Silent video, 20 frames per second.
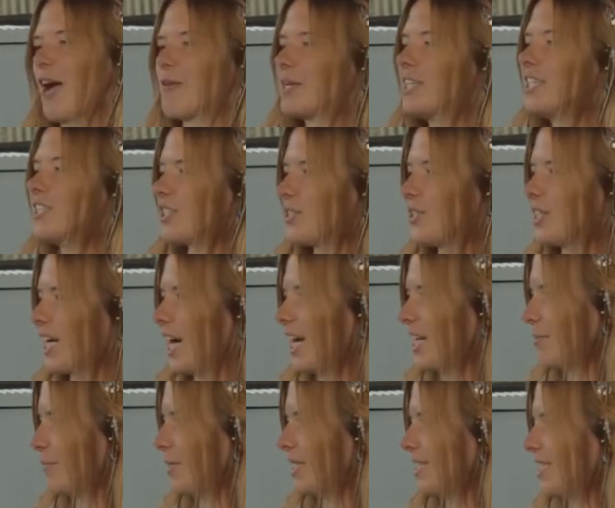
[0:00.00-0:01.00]
going to do a
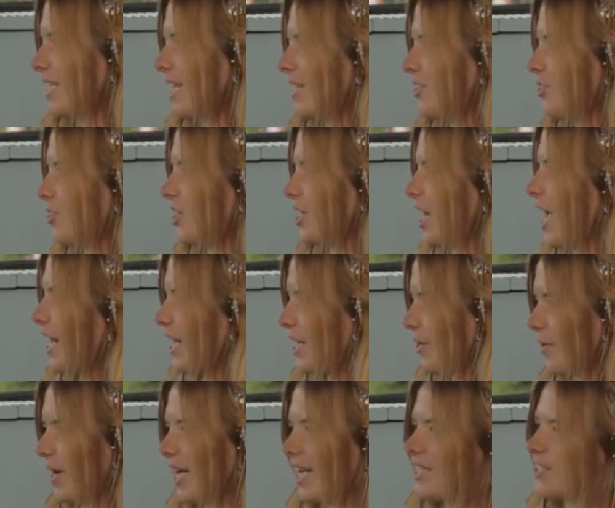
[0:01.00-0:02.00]
guided meditation
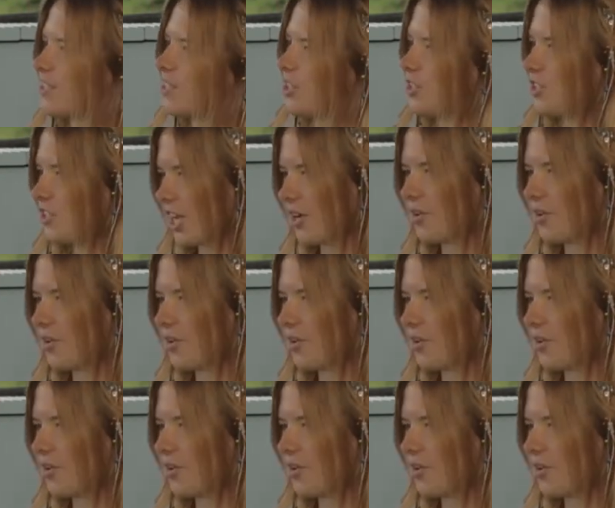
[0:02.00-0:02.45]
anyway, so you